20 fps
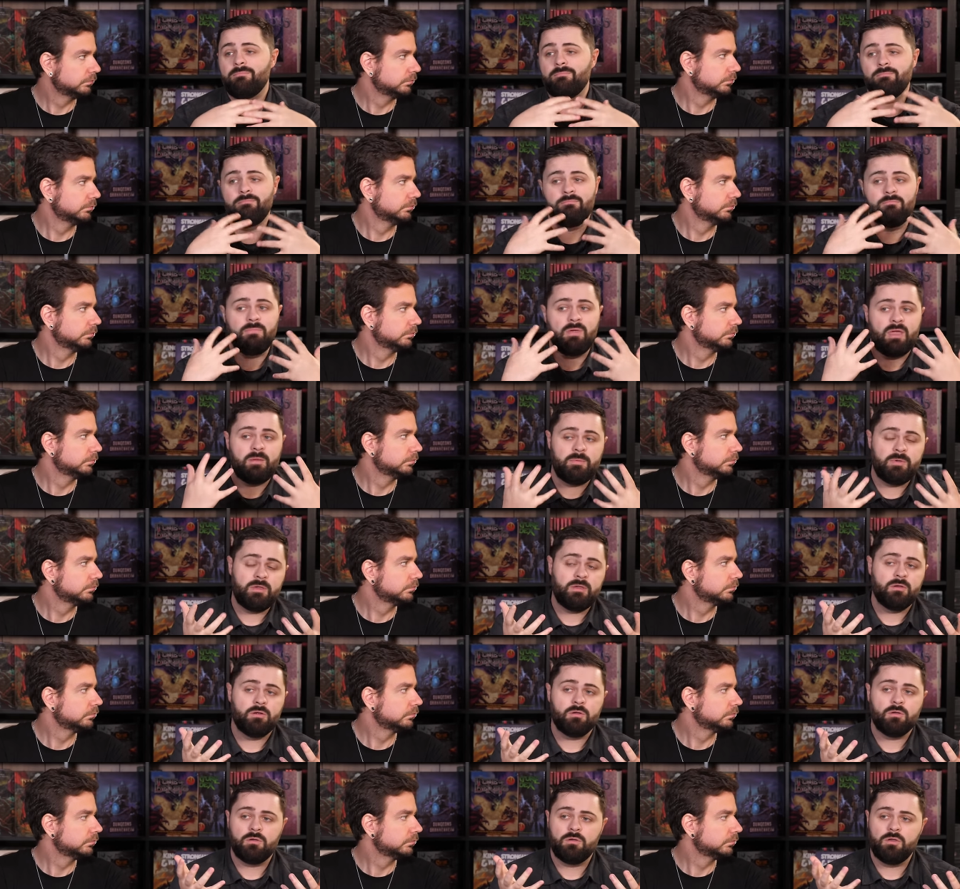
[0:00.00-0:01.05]
Speaker 1: Maybe
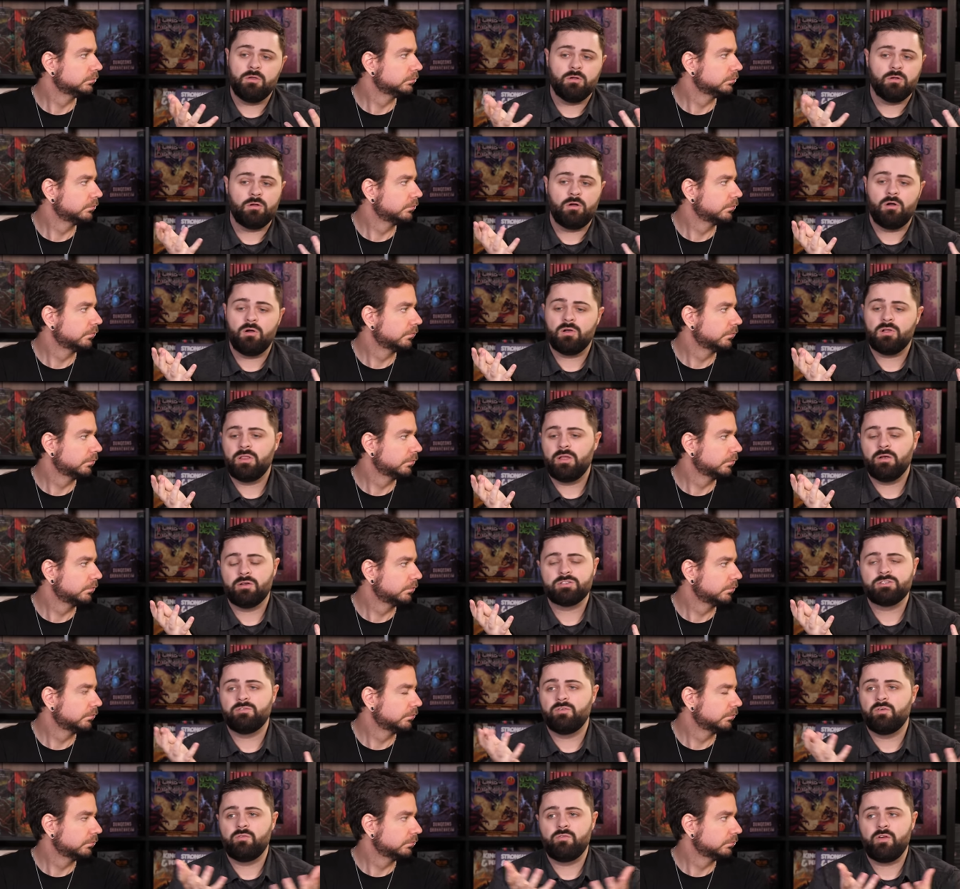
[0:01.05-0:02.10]
you're you're all clerics
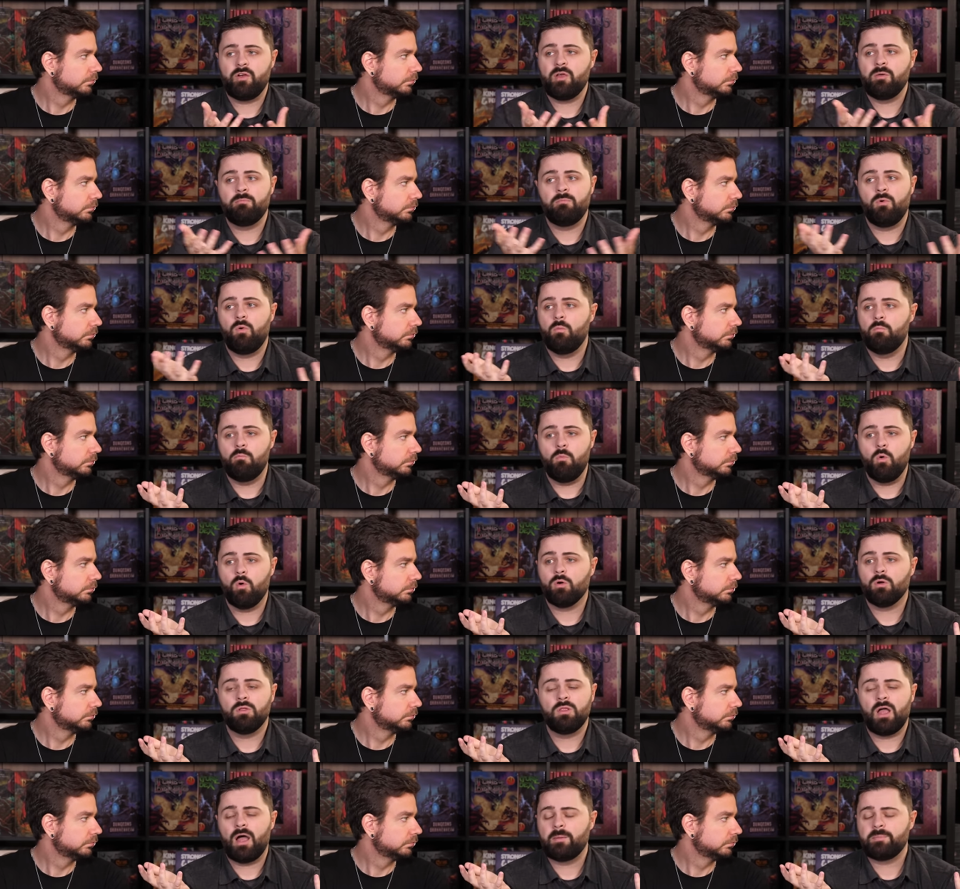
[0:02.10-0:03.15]
of a very
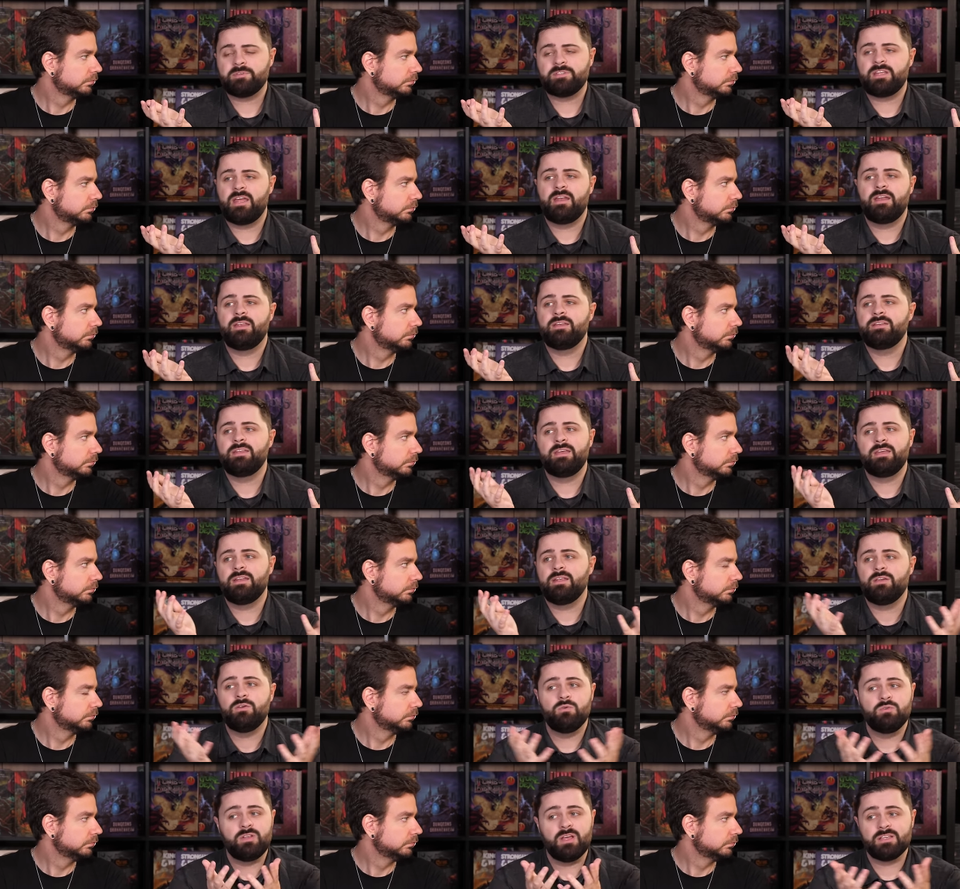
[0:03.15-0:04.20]
moral, upstanding deity
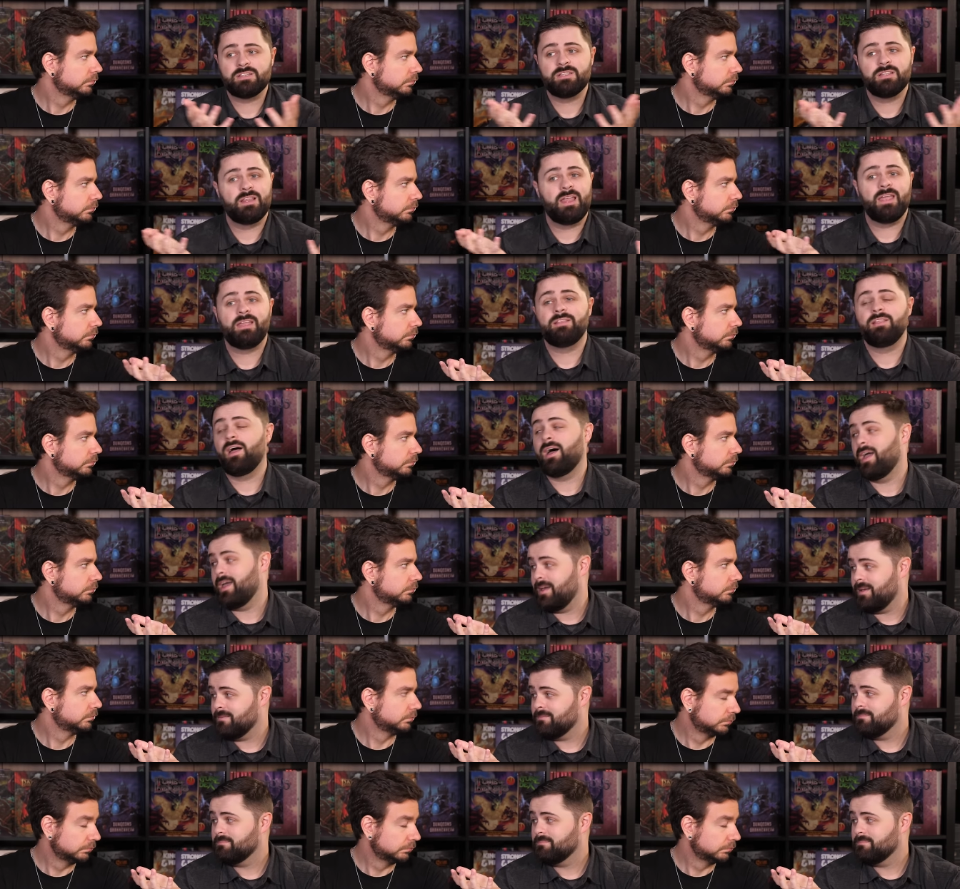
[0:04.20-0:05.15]
who doesn't like lying.